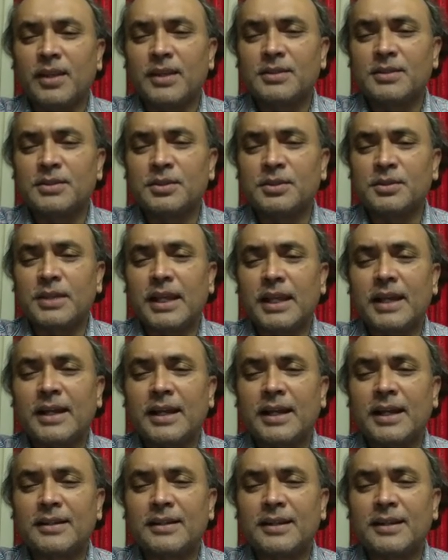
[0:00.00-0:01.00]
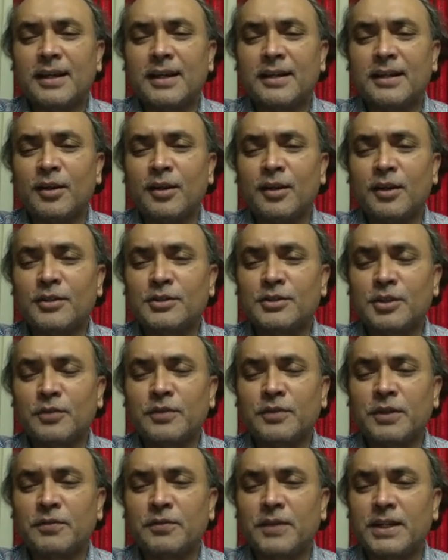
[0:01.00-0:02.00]
So there are lots of
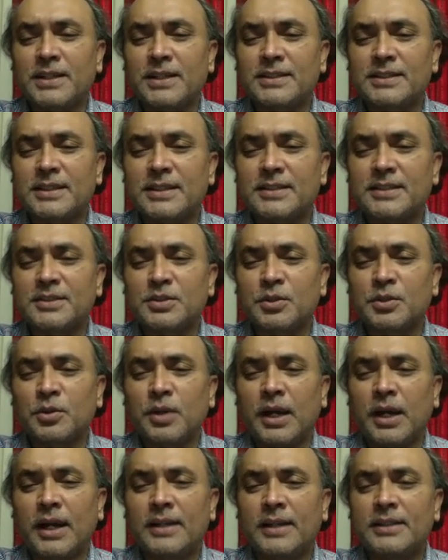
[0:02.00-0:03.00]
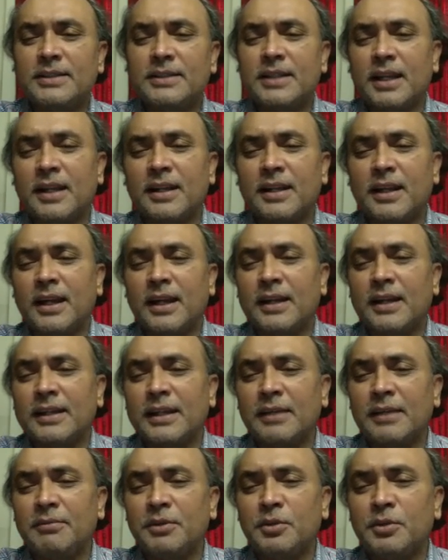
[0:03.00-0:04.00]
differences. So I shall
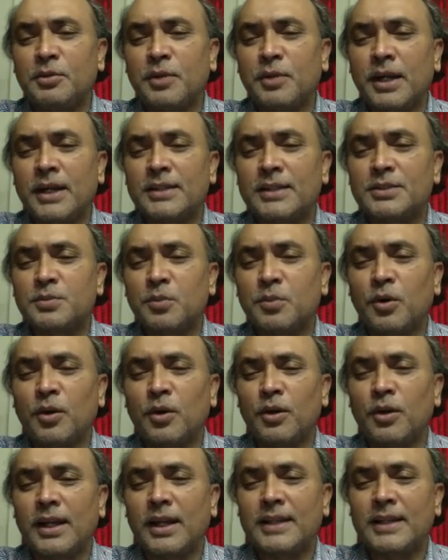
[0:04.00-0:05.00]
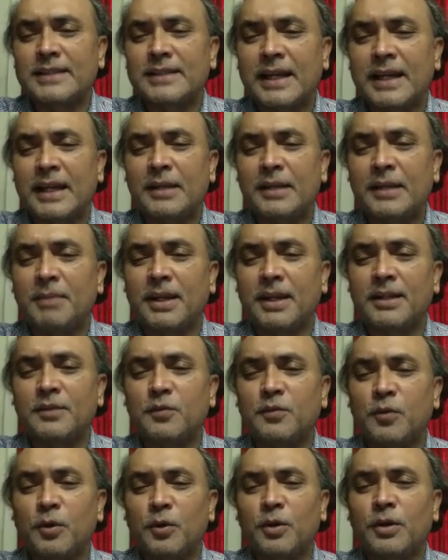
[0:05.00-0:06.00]
give you a small assignment
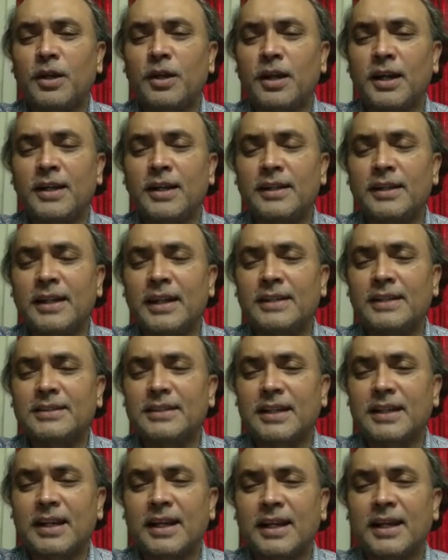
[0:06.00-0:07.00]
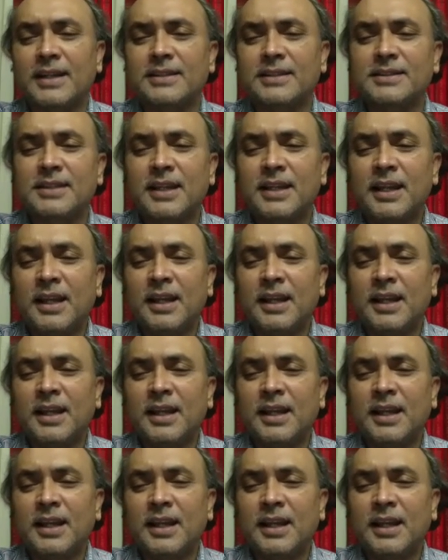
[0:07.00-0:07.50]
for next class.